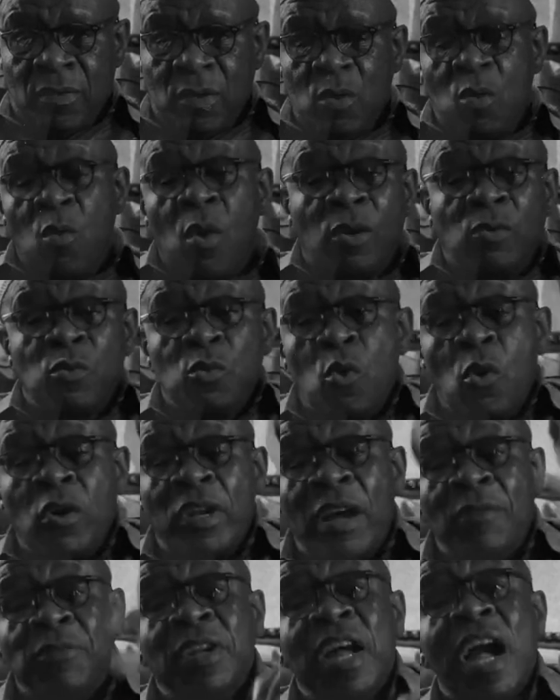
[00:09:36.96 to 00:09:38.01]
What we call
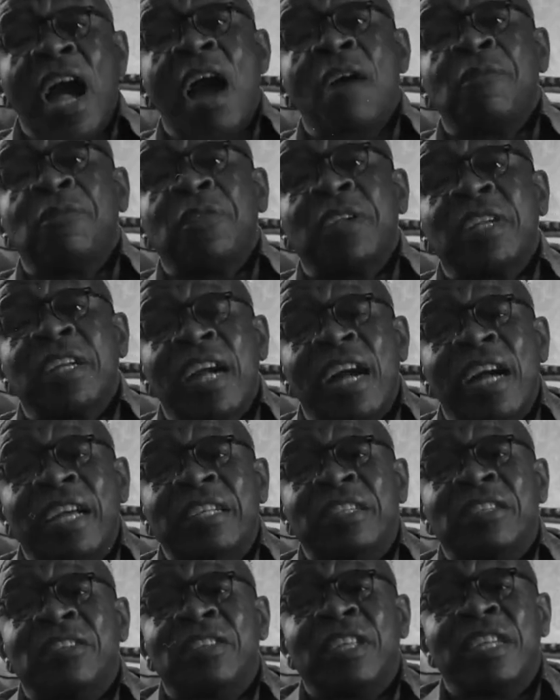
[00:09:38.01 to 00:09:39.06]
Africa. Africa,
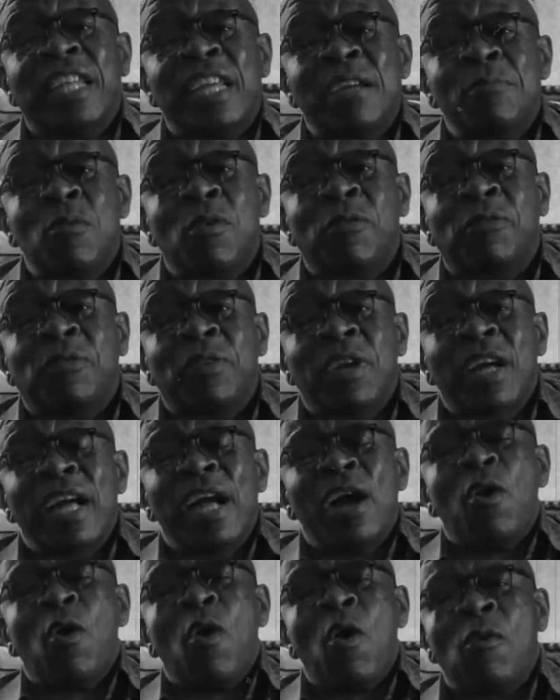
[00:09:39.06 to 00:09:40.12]
it is a name
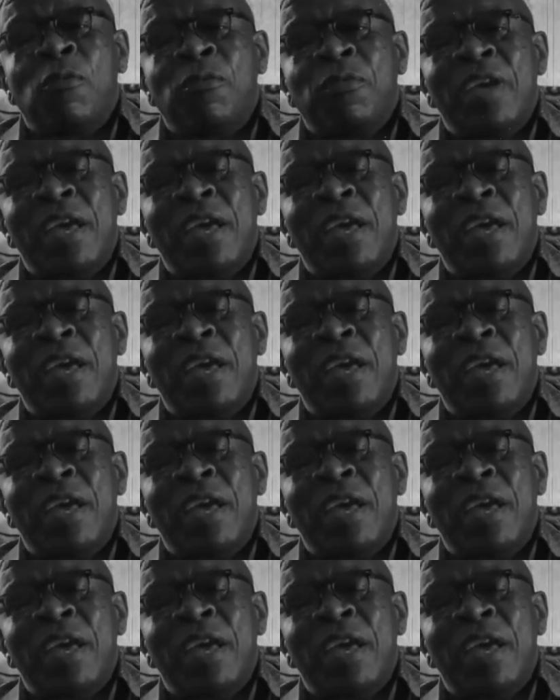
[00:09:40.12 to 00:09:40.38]
of